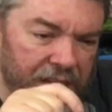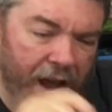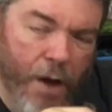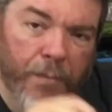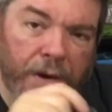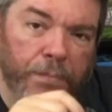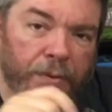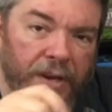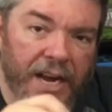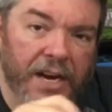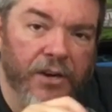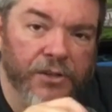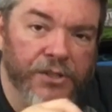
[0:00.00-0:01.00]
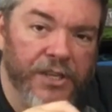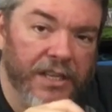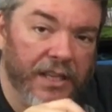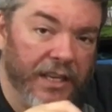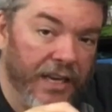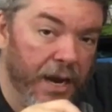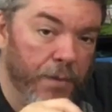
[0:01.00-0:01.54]
how many players in
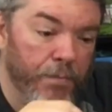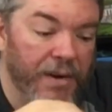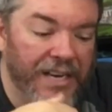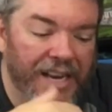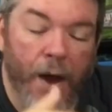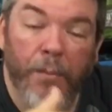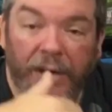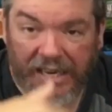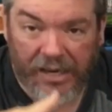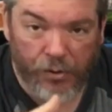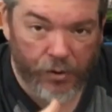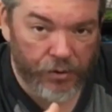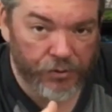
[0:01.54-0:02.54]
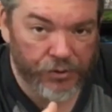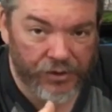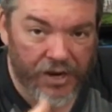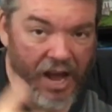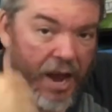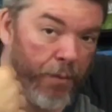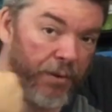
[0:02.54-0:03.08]
the game, meaning how many heroes,
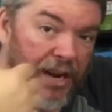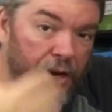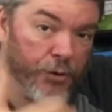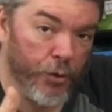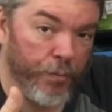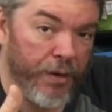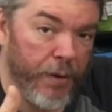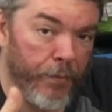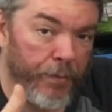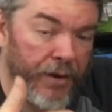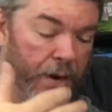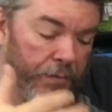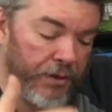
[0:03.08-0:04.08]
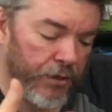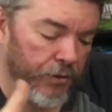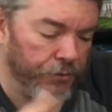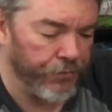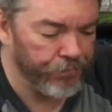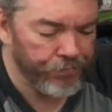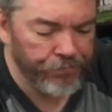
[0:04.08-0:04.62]
not how many actual people, but how many
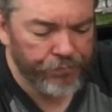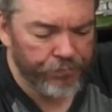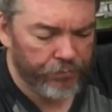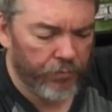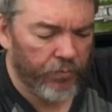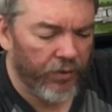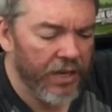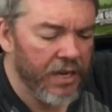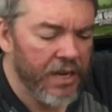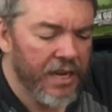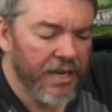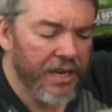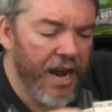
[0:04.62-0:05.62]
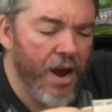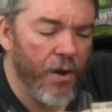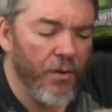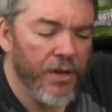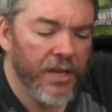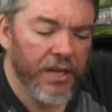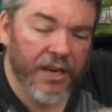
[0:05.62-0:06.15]
heroes.
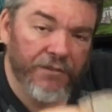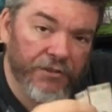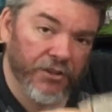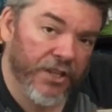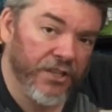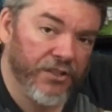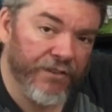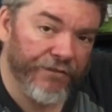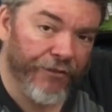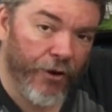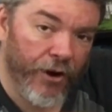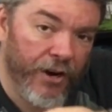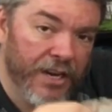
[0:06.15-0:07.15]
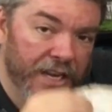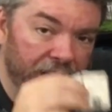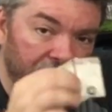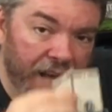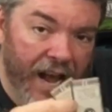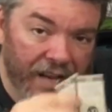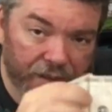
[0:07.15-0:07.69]
Now, if there's less than 4,
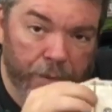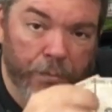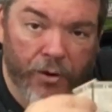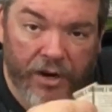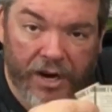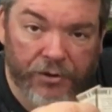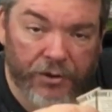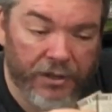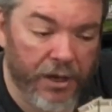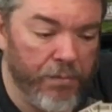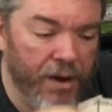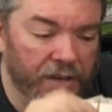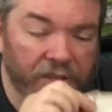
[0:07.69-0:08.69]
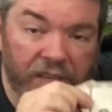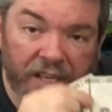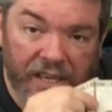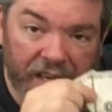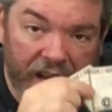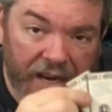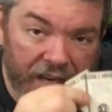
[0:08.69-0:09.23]
as I pointed out during the unboxing, you
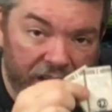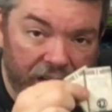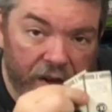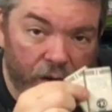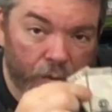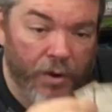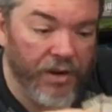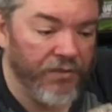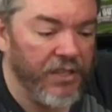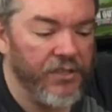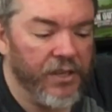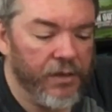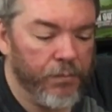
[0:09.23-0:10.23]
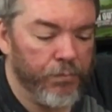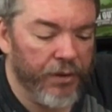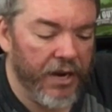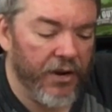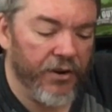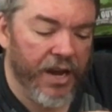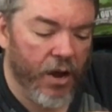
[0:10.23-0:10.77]
get one of these
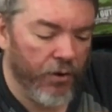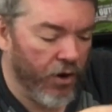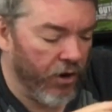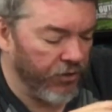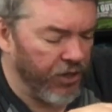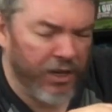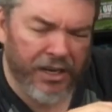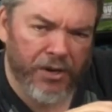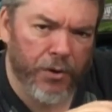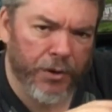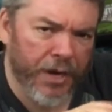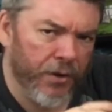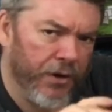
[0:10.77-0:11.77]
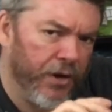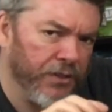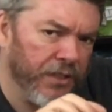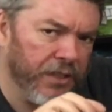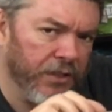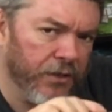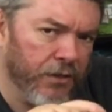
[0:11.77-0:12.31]
player count cards, or hero count cards,
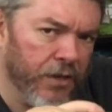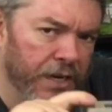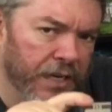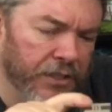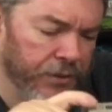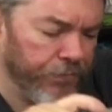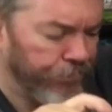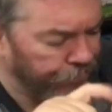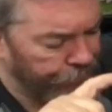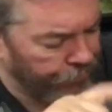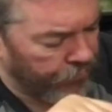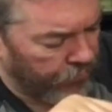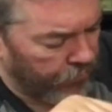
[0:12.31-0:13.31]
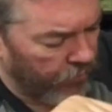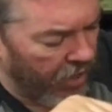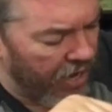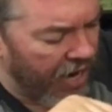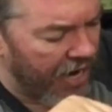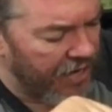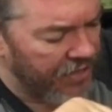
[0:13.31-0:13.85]
I think they're called actually,
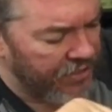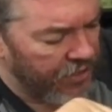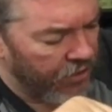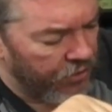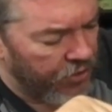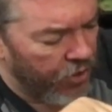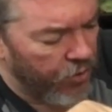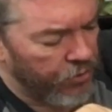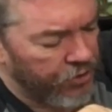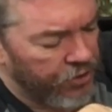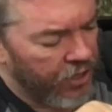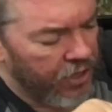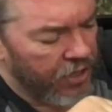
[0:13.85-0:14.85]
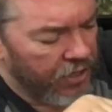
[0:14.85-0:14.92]
and those